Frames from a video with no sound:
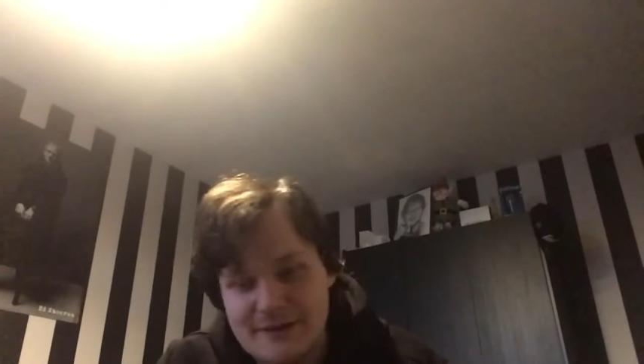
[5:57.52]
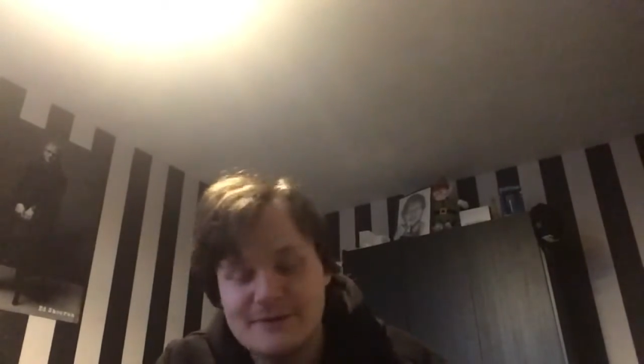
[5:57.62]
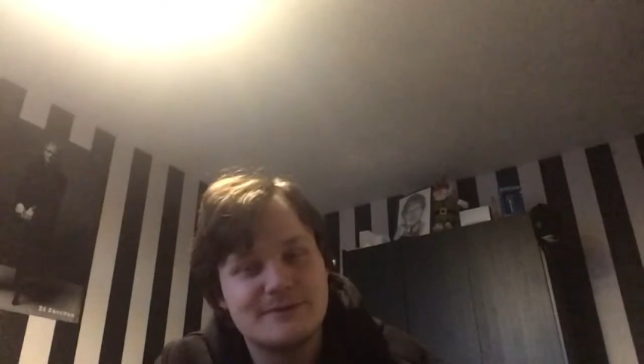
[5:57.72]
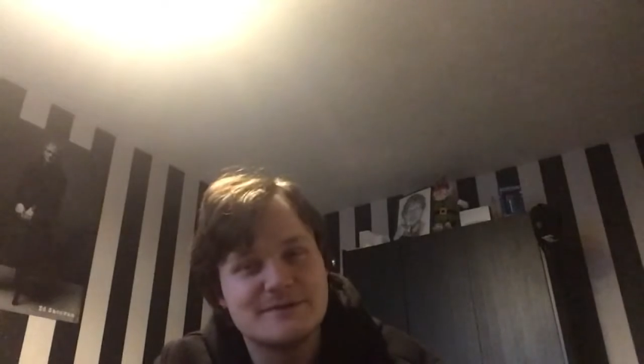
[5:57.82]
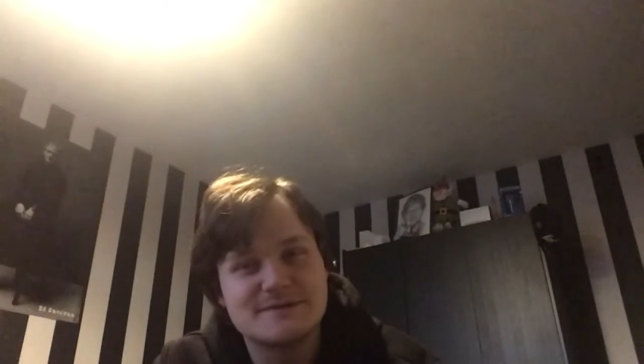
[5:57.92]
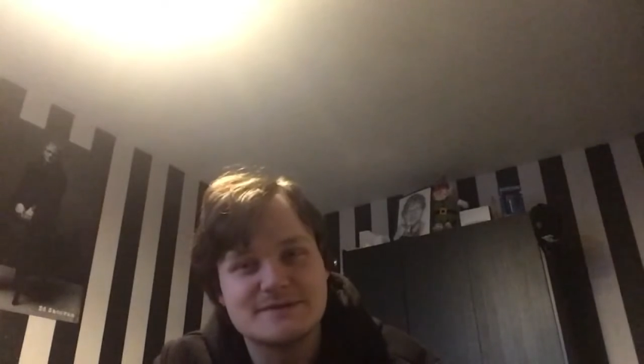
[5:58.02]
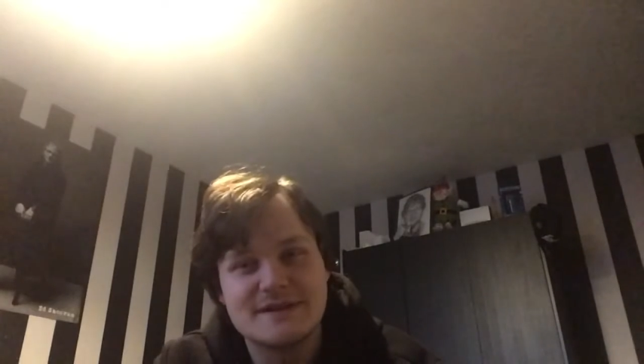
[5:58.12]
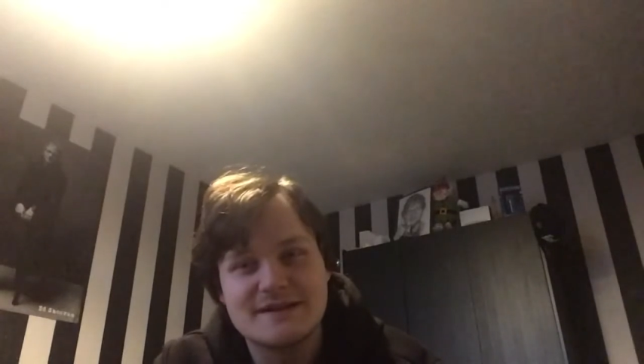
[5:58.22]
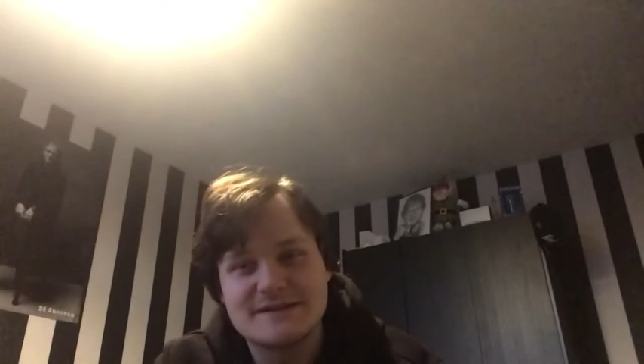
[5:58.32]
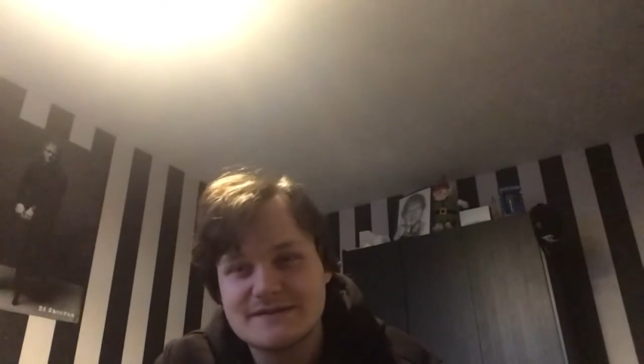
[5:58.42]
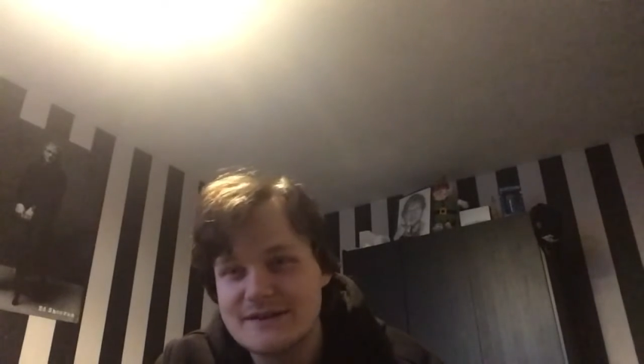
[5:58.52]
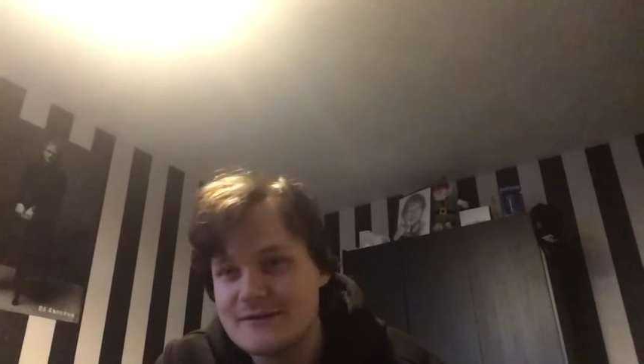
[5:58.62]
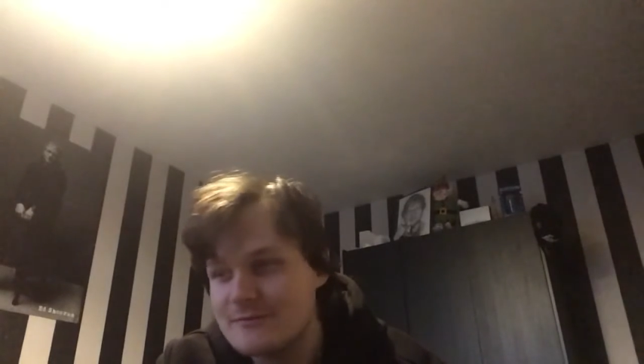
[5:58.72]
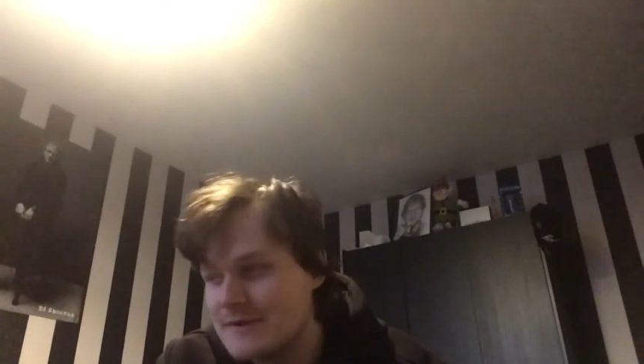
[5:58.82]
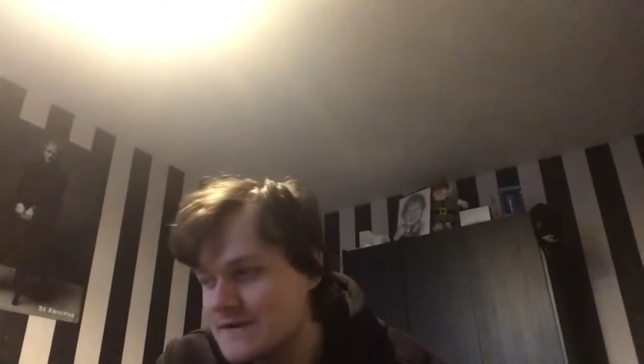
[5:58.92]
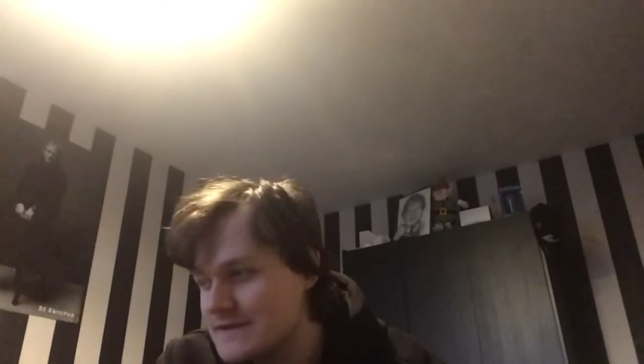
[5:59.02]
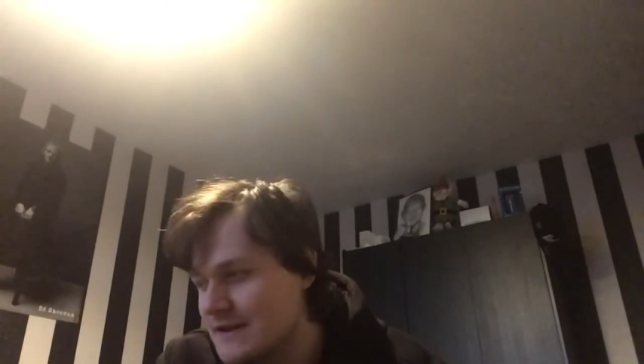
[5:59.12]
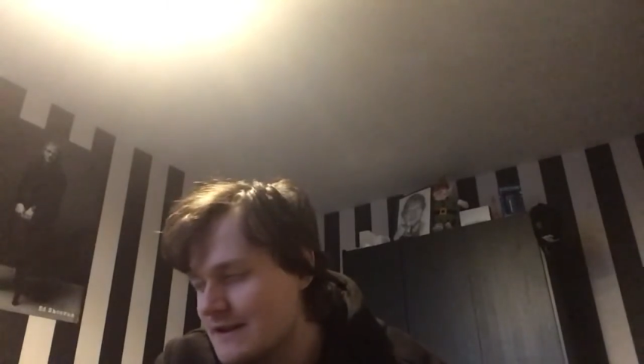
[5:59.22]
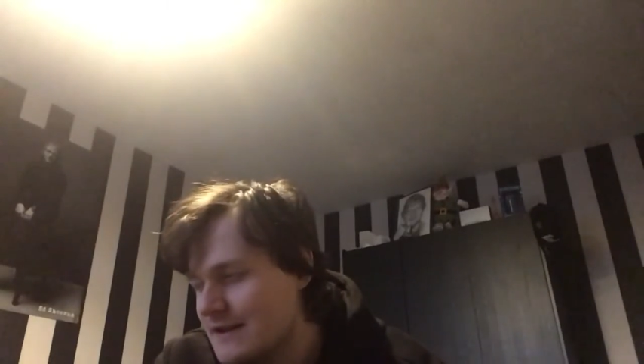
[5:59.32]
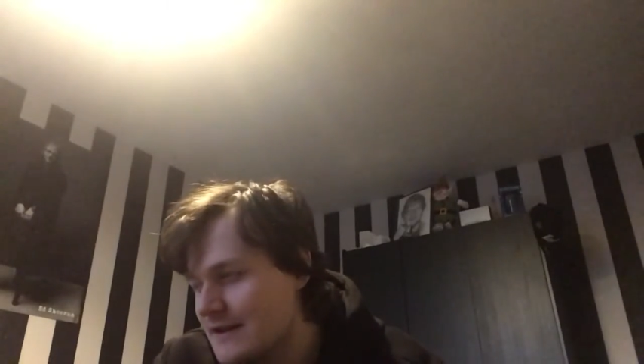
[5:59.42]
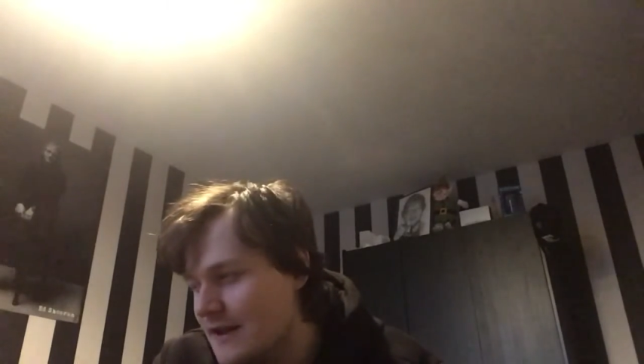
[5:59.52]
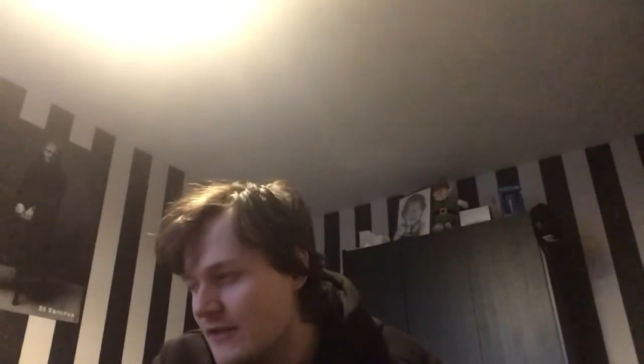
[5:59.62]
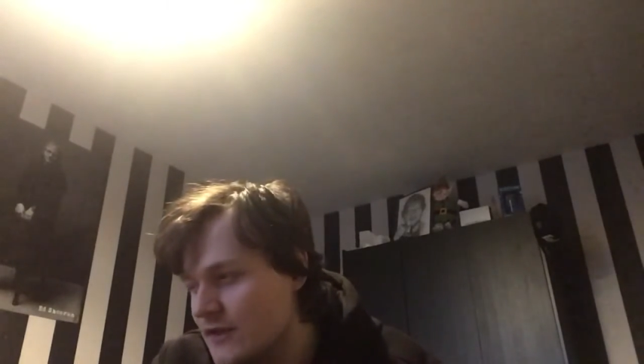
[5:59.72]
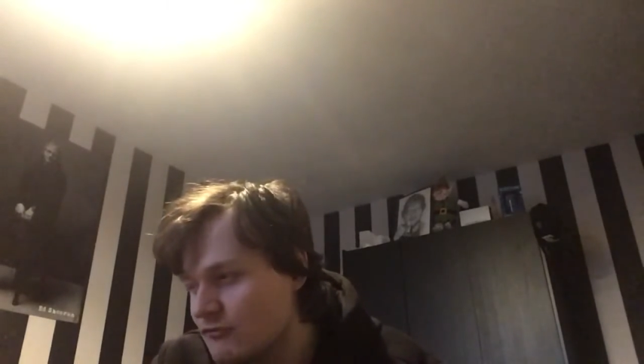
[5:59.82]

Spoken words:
which was like so amazing. And the